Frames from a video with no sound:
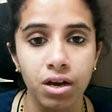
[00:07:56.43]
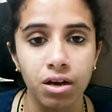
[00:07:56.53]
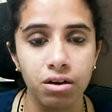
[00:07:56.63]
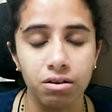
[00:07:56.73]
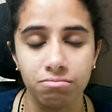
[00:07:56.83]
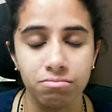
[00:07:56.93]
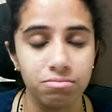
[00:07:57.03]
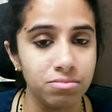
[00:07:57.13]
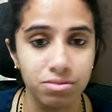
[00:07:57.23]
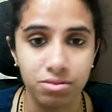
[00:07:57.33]

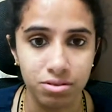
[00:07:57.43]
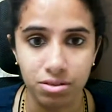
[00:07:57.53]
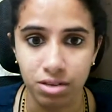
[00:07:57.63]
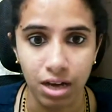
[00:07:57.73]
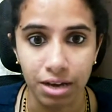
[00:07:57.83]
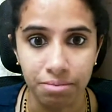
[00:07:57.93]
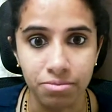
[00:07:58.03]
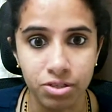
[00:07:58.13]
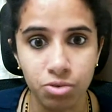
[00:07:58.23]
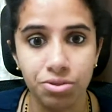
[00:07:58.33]

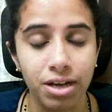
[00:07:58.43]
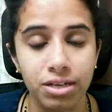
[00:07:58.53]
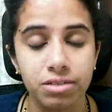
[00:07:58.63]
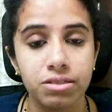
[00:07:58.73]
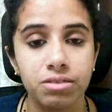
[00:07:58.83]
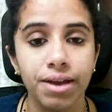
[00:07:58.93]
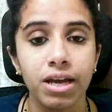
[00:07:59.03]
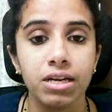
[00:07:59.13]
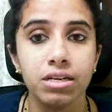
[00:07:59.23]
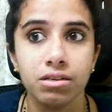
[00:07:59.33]
I'm so that's why I